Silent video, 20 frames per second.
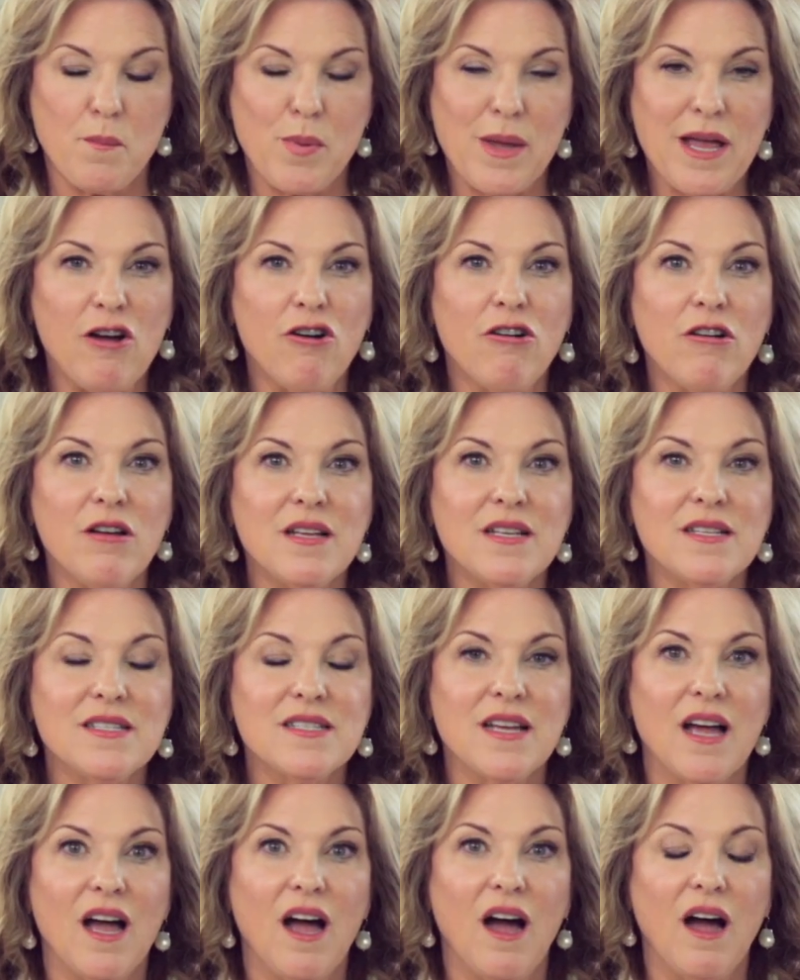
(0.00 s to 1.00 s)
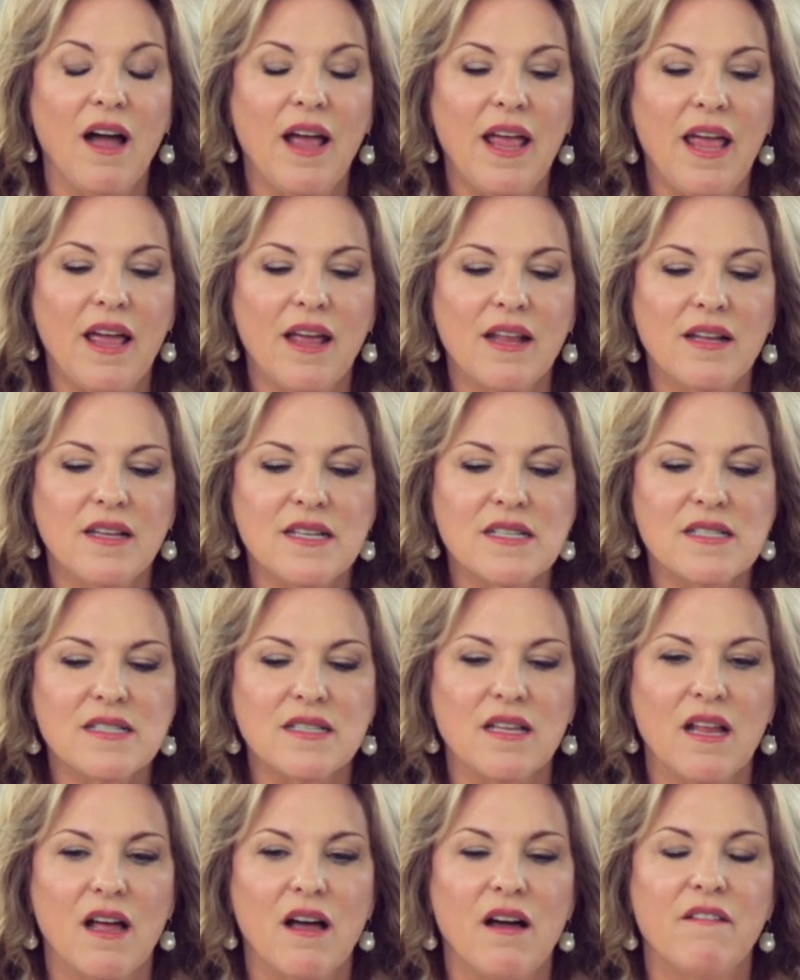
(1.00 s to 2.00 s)
because I had this
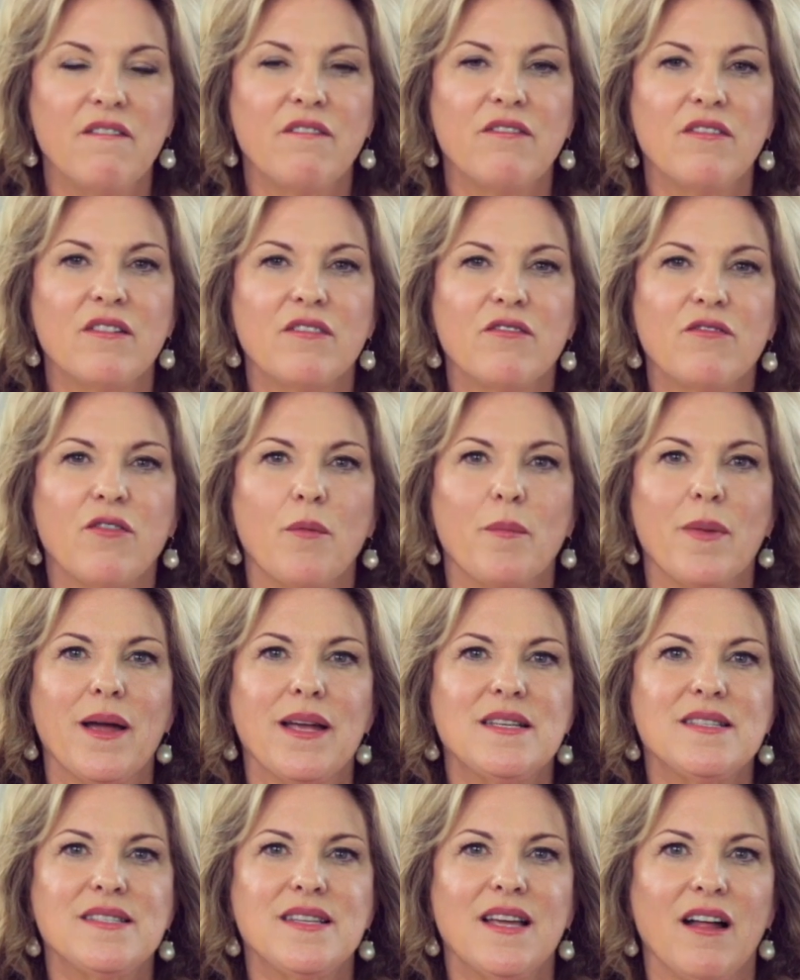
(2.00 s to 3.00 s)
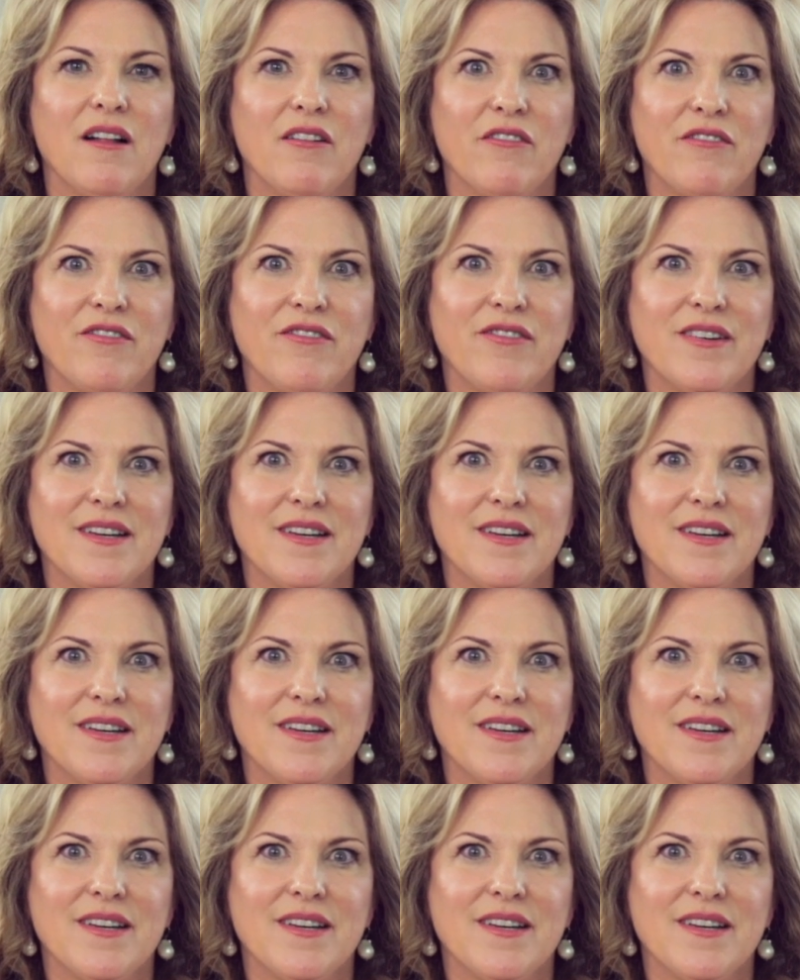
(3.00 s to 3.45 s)
love for myself.